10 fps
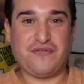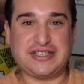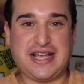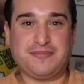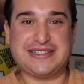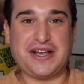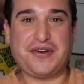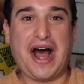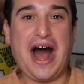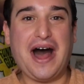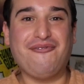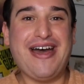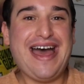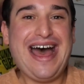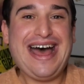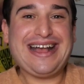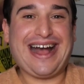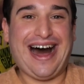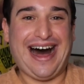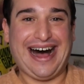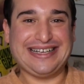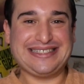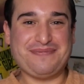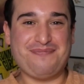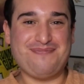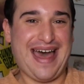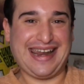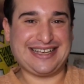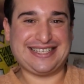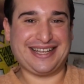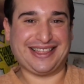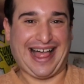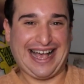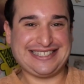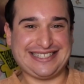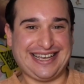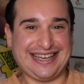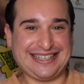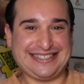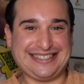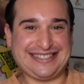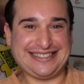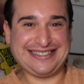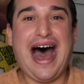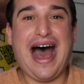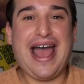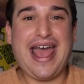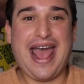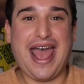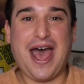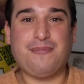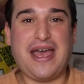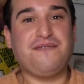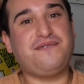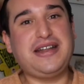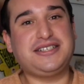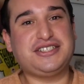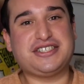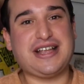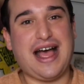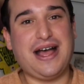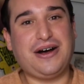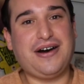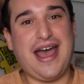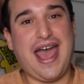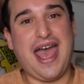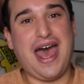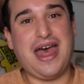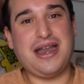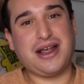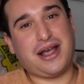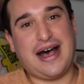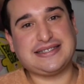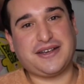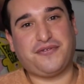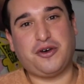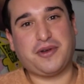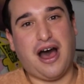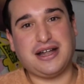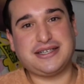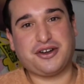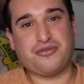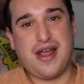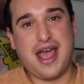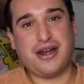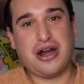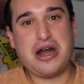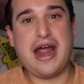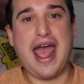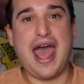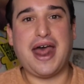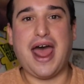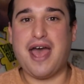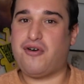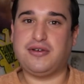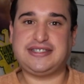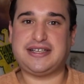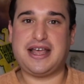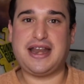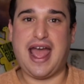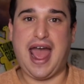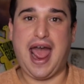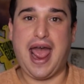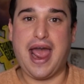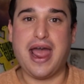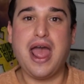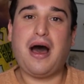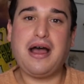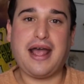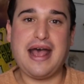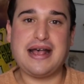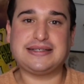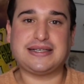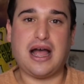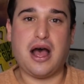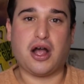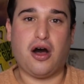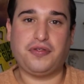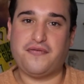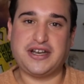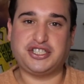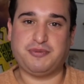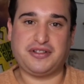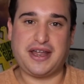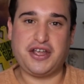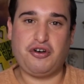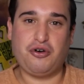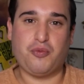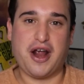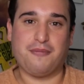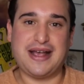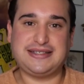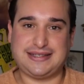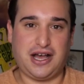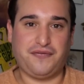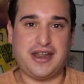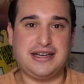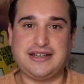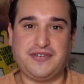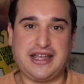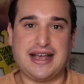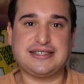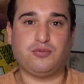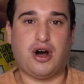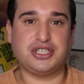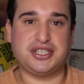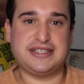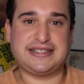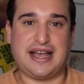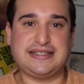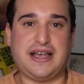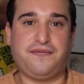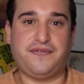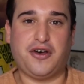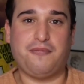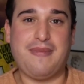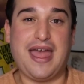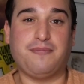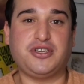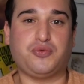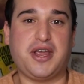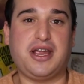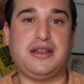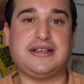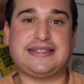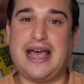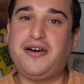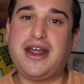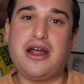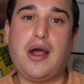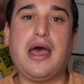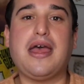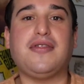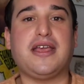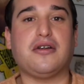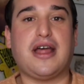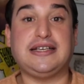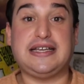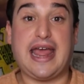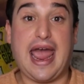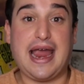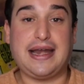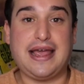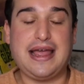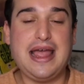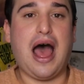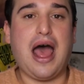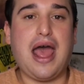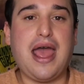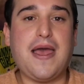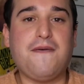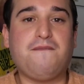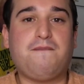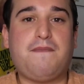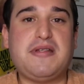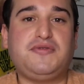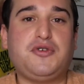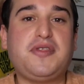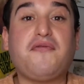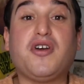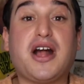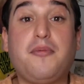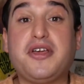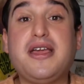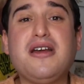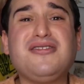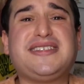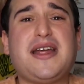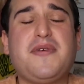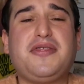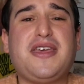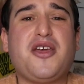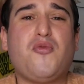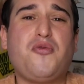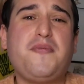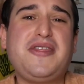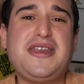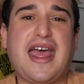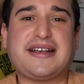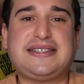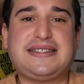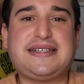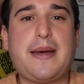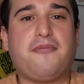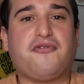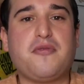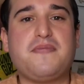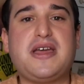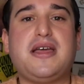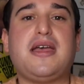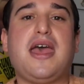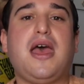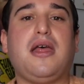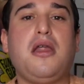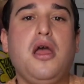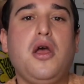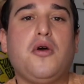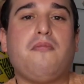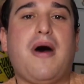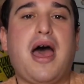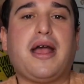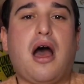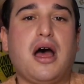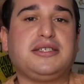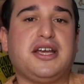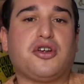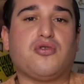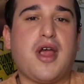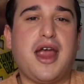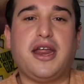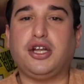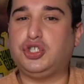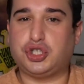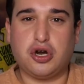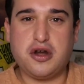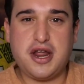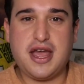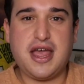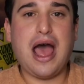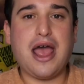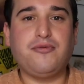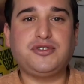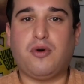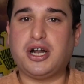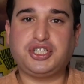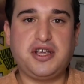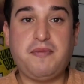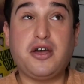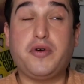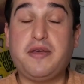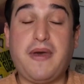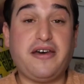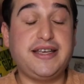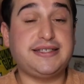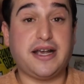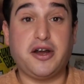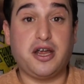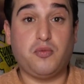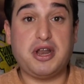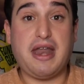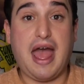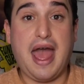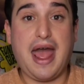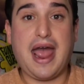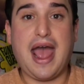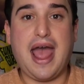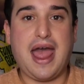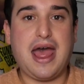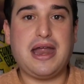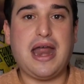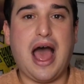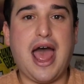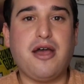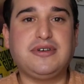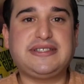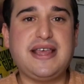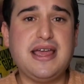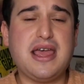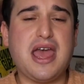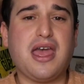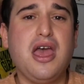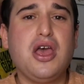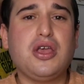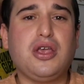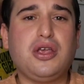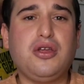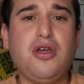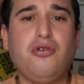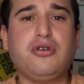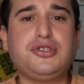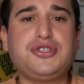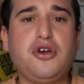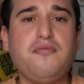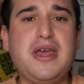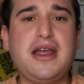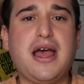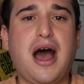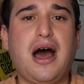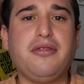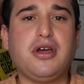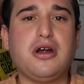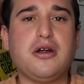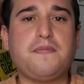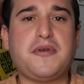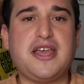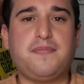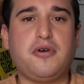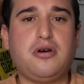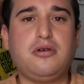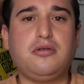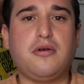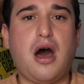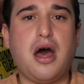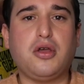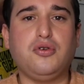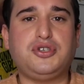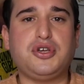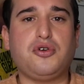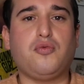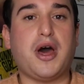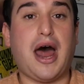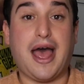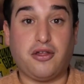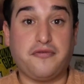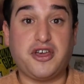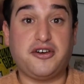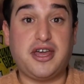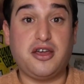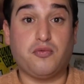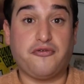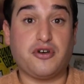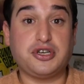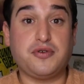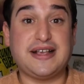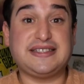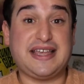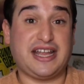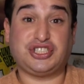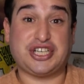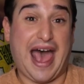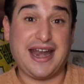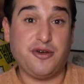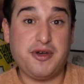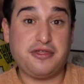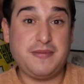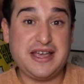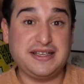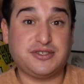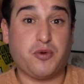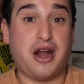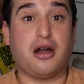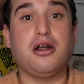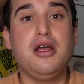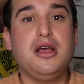first episode of Cosmetics and Classics. I am a vintage style and classic film content creator, and I've hosted a podcast called The Vintage Millennial, where myself and a different guest watch and discuss a film made between the silent era and the year 1980. I've been doing that for a couple years, and I've been thinking, what would be the next step for me in my content creating journey? I was watching my Queen Bailey Sarian one day, and I was thinking, you know, there's so many other people who do what I lovingly refer to as get chatty with me's, where